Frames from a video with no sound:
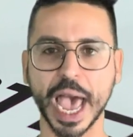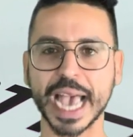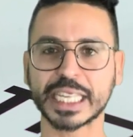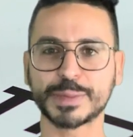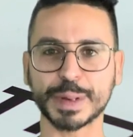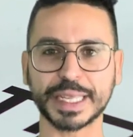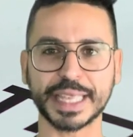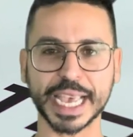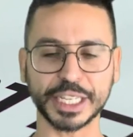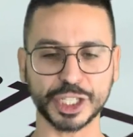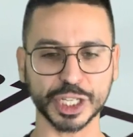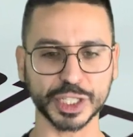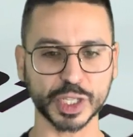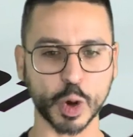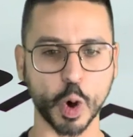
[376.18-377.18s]

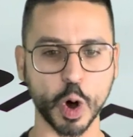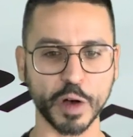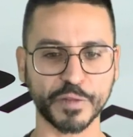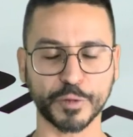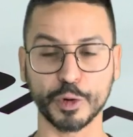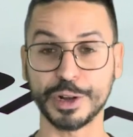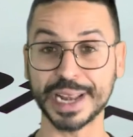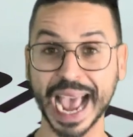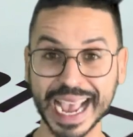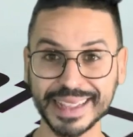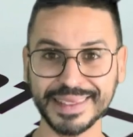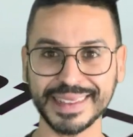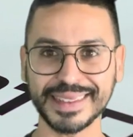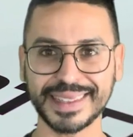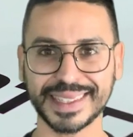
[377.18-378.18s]
Expectations call for
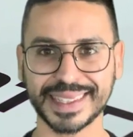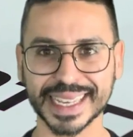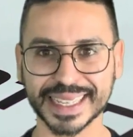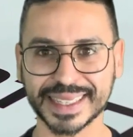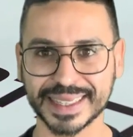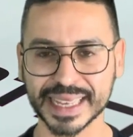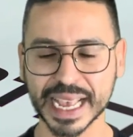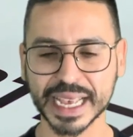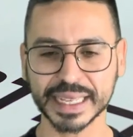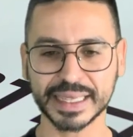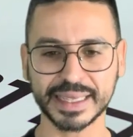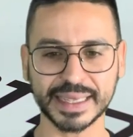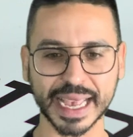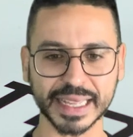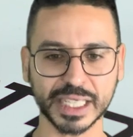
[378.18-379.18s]
96
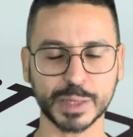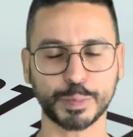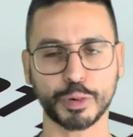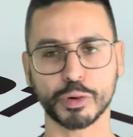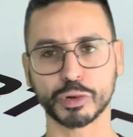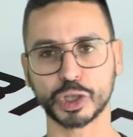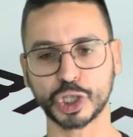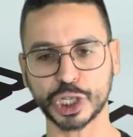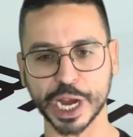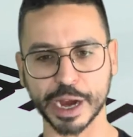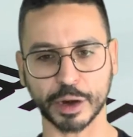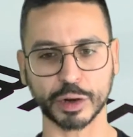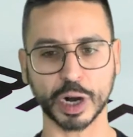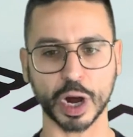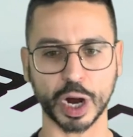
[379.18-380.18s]
cents per
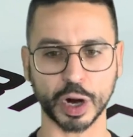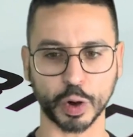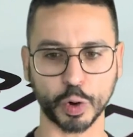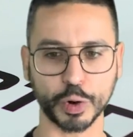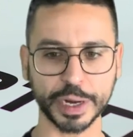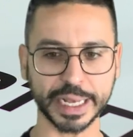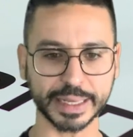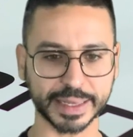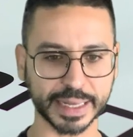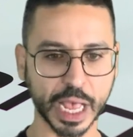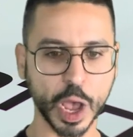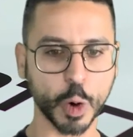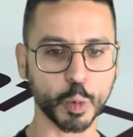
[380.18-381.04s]
share earnings,